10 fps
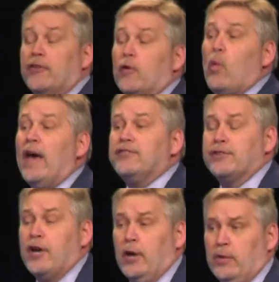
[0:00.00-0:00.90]
the west
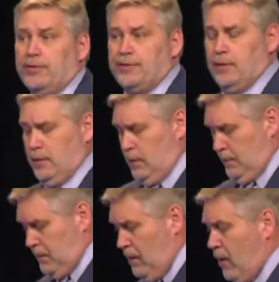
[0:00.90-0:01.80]
coast
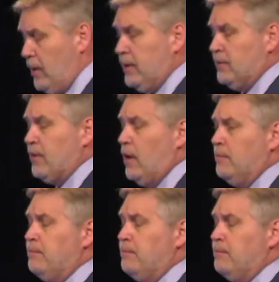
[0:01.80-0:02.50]
of Arkansas.